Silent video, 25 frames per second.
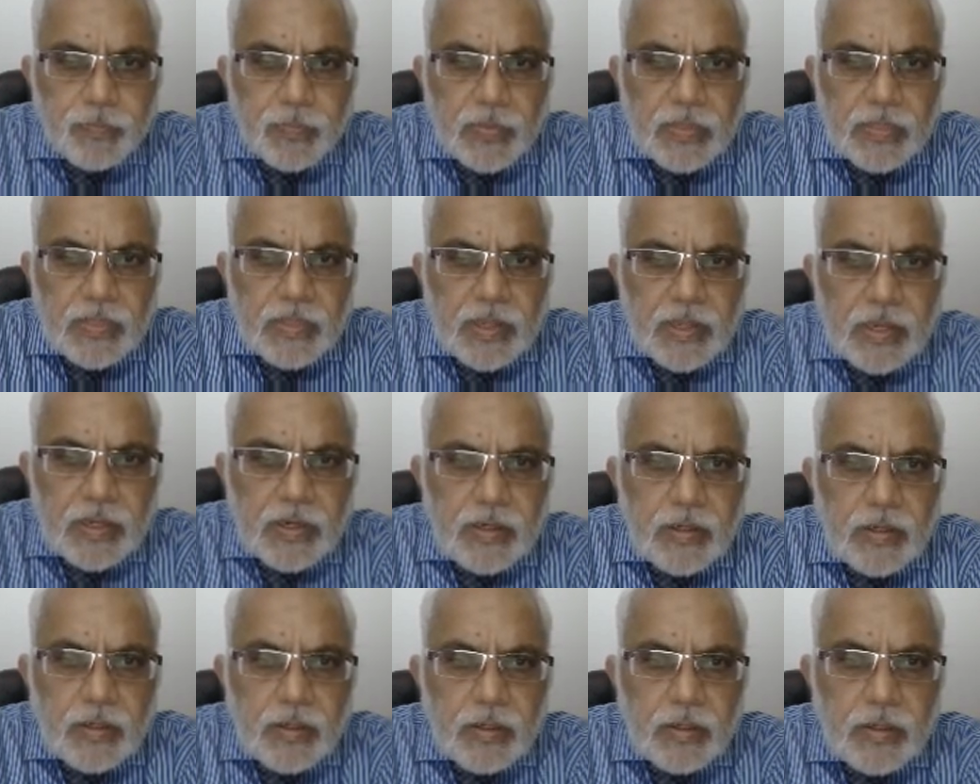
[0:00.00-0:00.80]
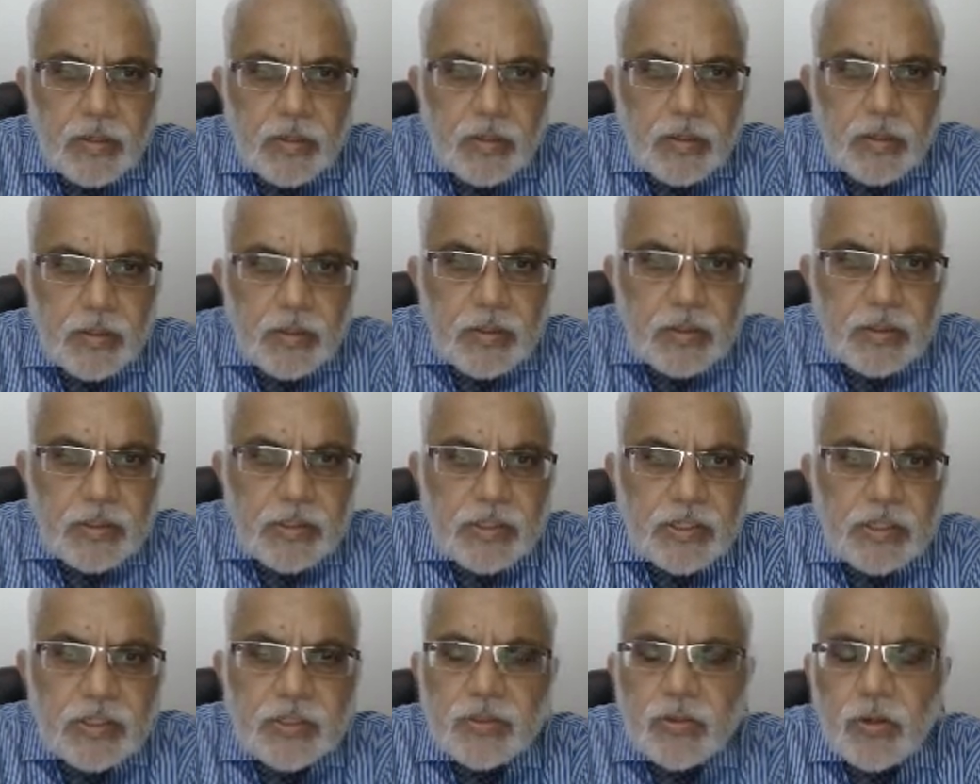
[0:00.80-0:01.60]
then
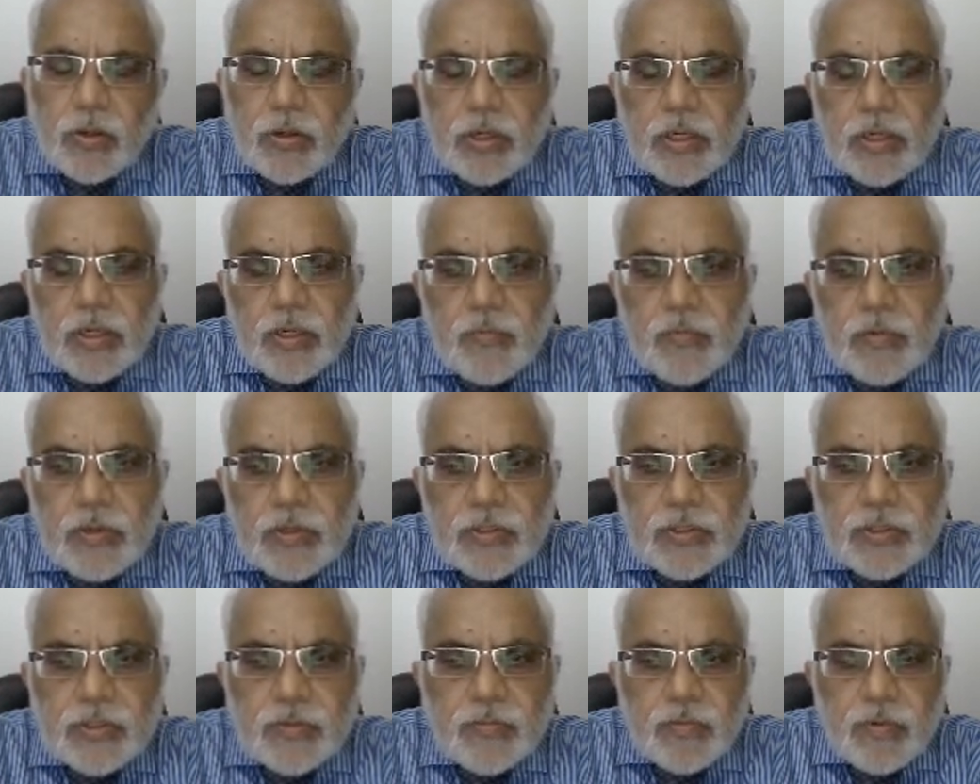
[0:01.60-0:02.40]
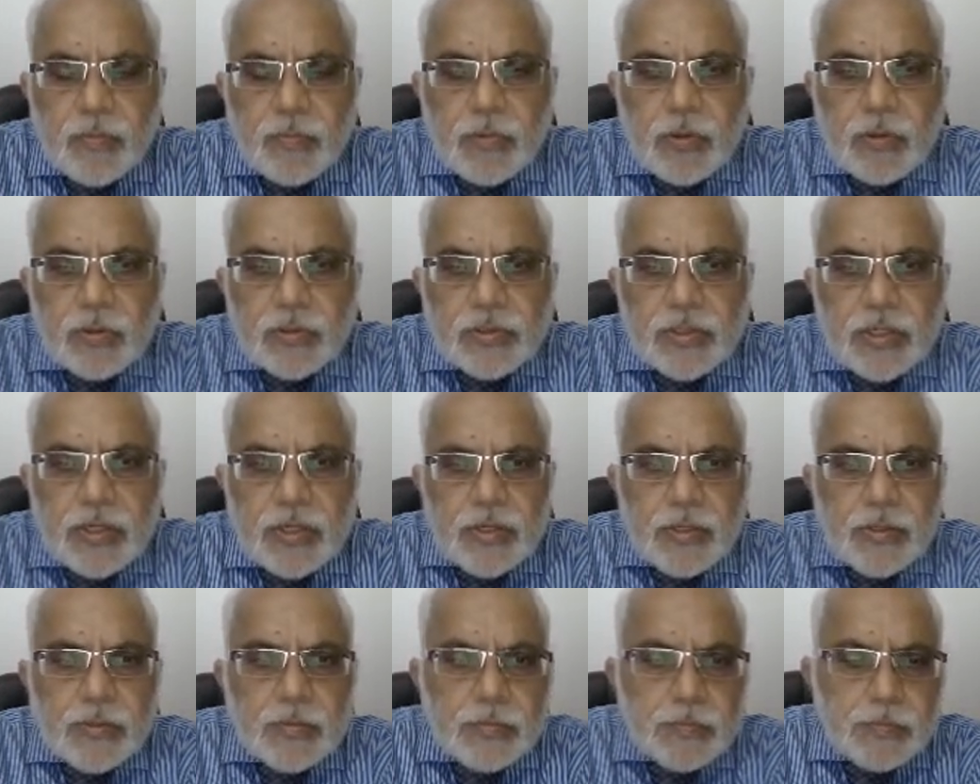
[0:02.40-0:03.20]
it is not an invention from your
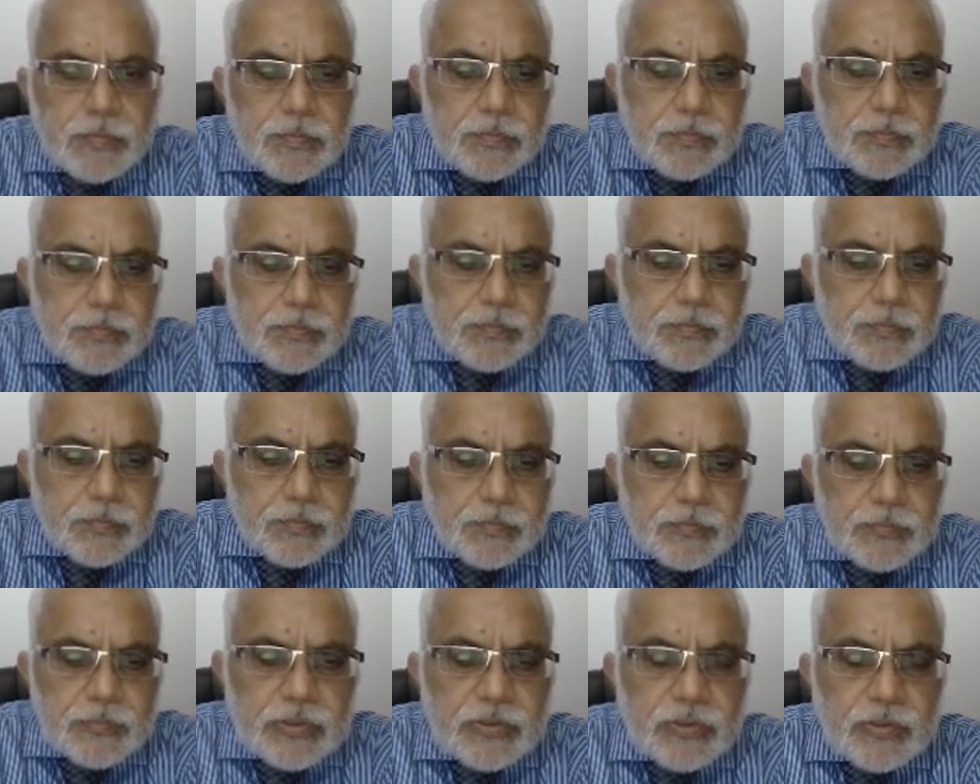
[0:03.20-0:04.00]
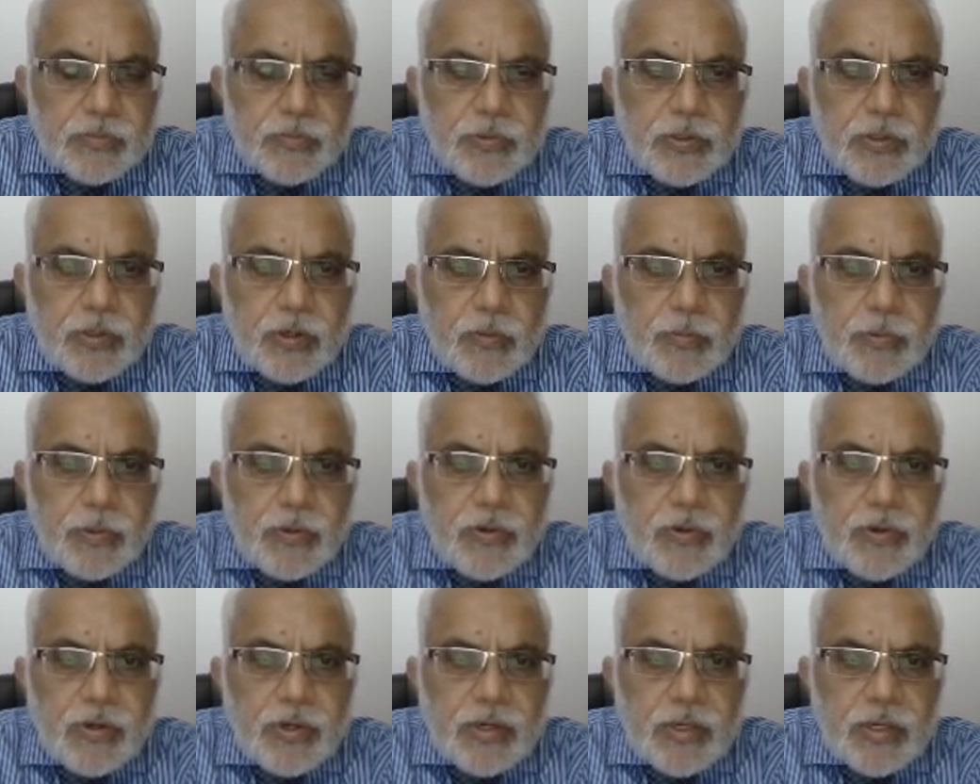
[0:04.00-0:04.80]
side. It will not be
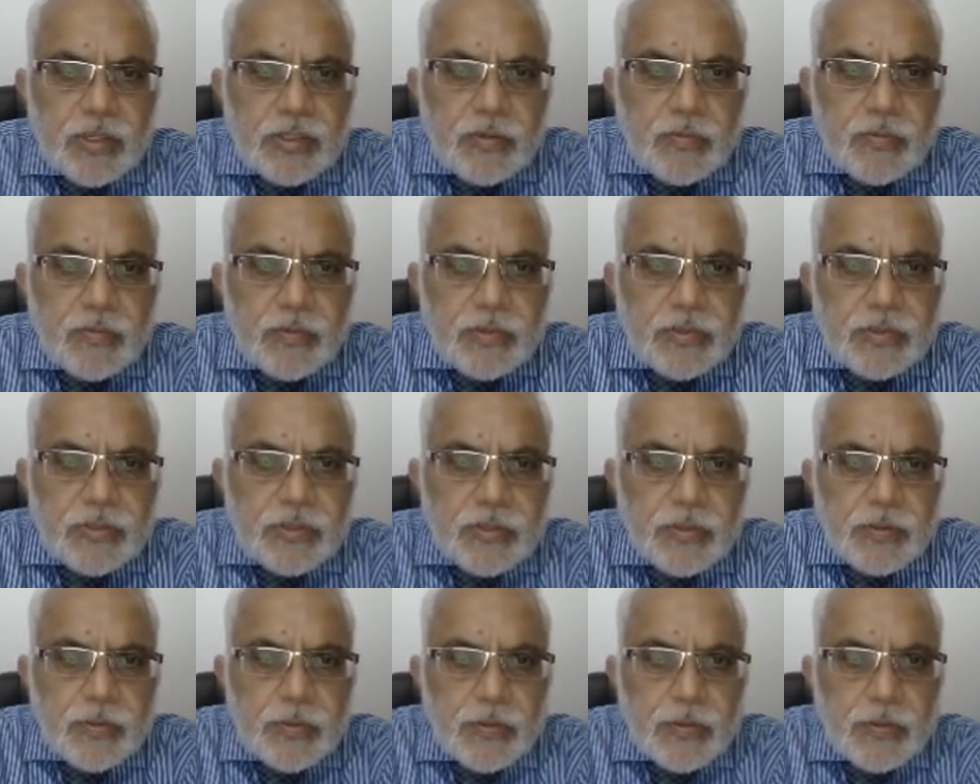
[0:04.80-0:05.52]
treated as invention.